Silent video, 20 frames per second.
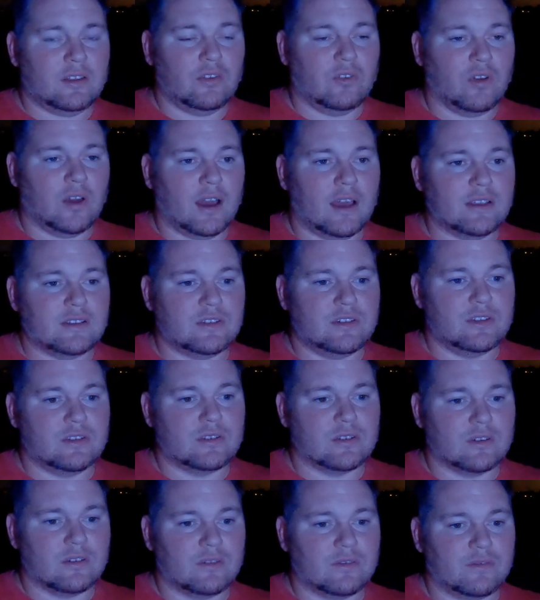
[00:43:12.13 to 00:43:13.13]
You guys
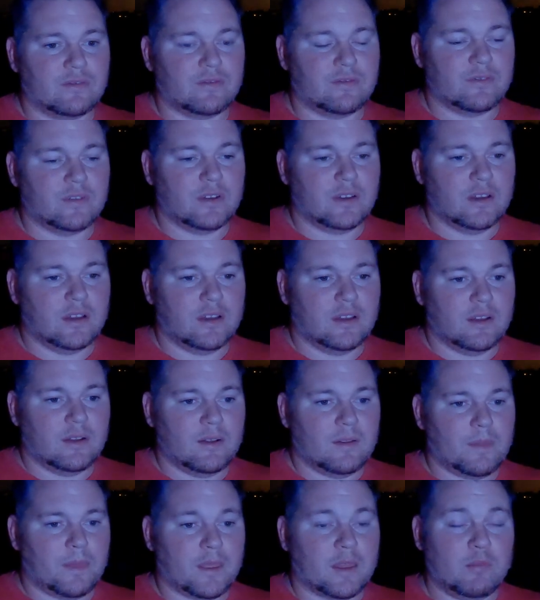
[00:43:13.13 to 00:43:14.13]
deserve
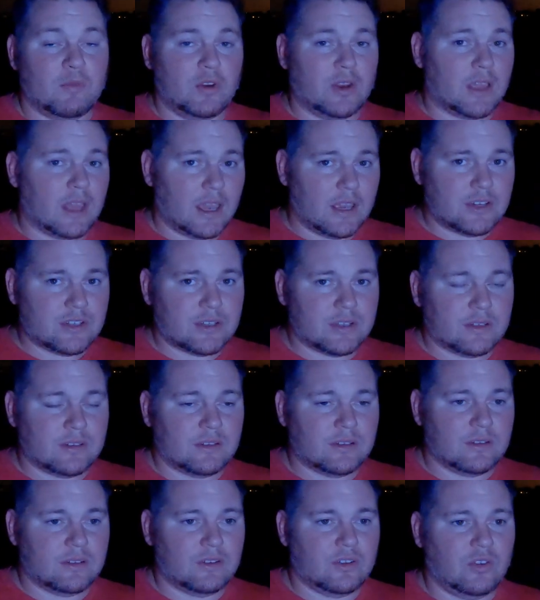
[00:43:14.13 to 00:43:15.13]

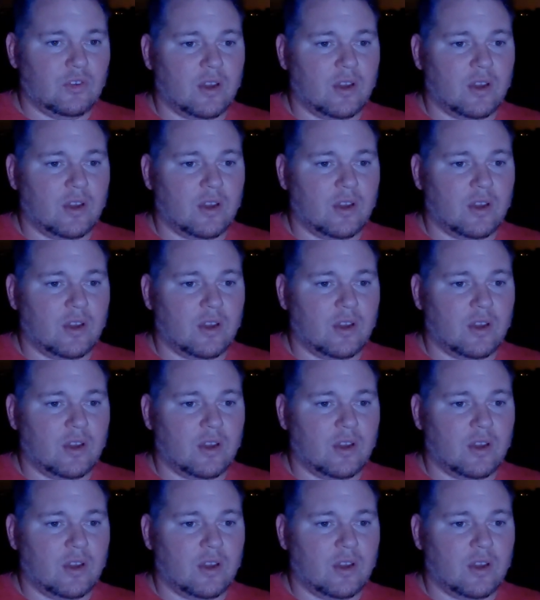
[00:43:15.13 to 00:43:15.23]
communication.